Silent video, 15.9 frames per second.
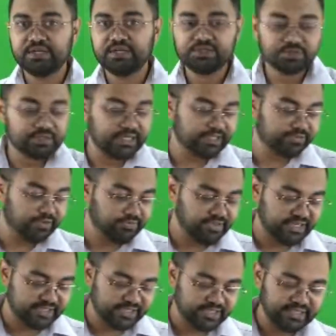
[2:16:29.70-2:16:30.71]
So that's why
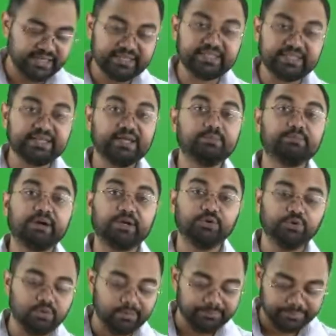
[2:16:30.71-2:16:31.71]
we are saying that they are
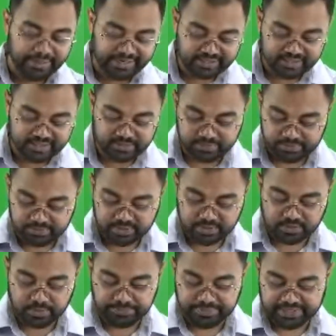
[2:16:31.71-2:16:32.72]

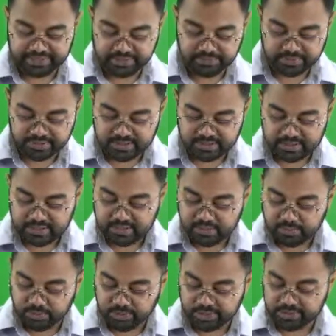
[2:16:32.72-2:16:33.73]
compatible
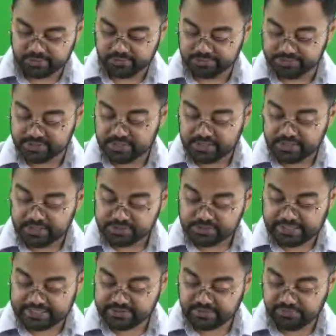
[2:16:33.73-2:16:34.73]
molecules. So
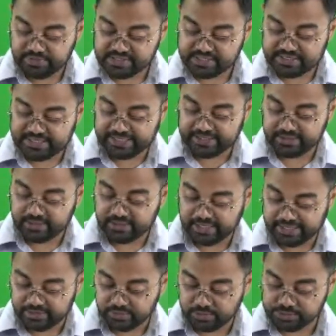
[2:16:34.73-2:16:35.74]
that's why we see that,
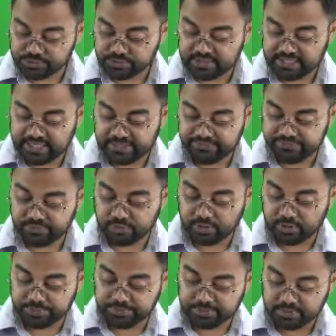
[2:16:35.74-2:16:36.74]
and also they have
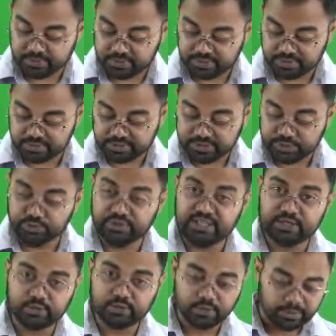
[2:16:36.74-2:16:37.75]

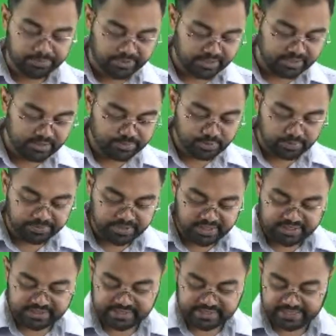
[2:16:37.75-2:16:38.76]
unique optical
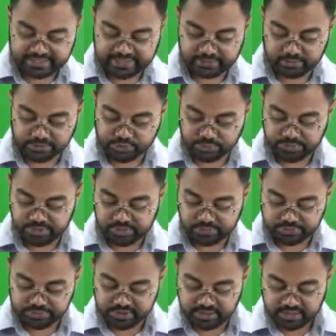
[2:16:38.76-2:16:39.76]
properties that can also be
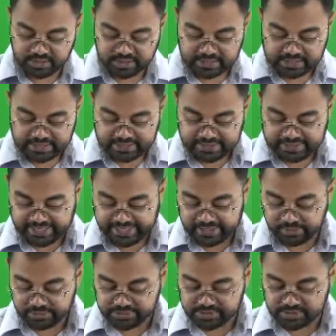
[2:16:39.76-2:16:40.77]
used in
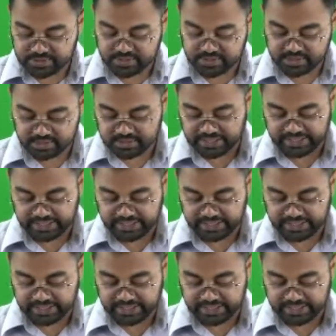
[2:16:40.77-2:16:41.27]
diagnostics